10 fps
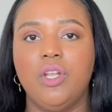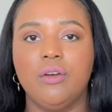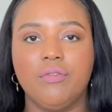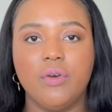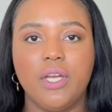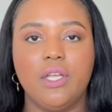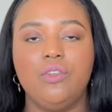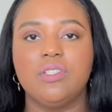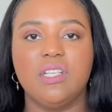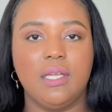look for it.
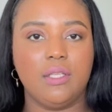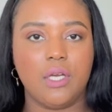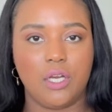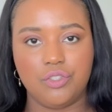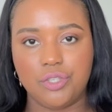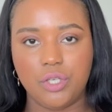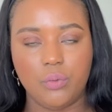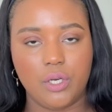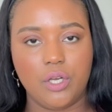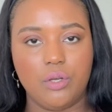You select the country you
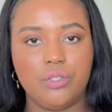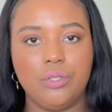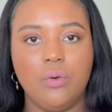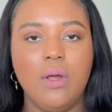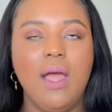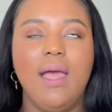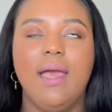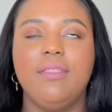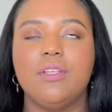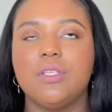wanna go to,
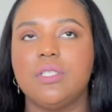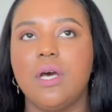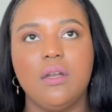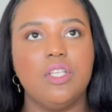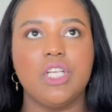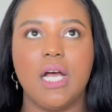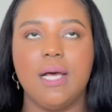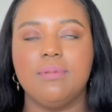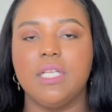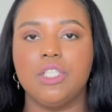and there's a ton of
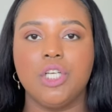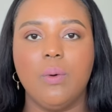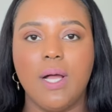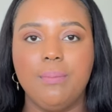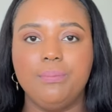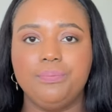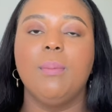jobs that show up.